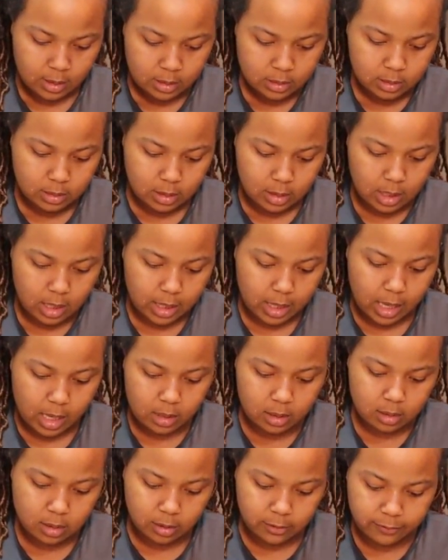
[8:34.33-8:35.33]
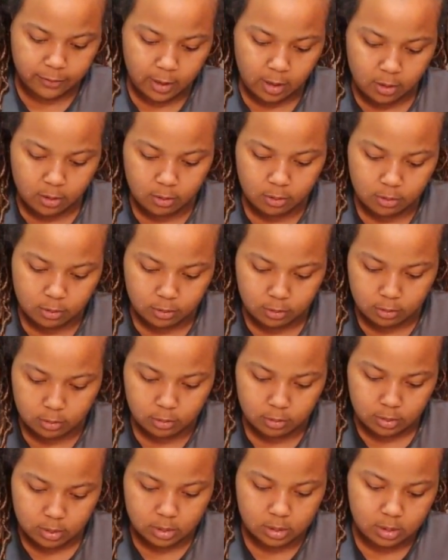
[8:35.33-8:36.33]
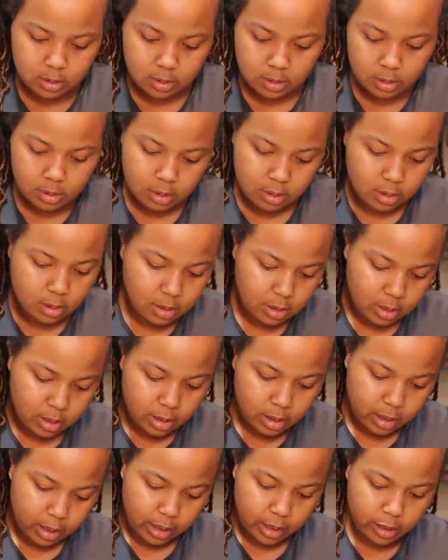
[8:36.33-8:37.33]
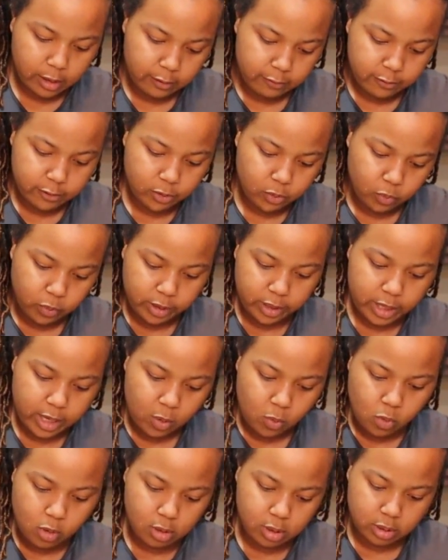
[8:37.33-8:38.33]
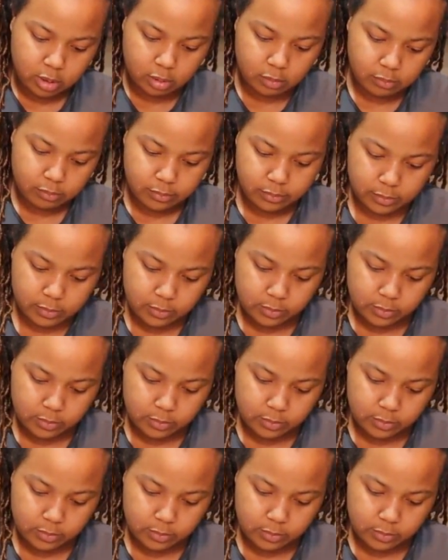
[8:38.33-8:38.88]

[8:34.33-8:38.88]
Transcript: So I got enough holes everywhere I want them.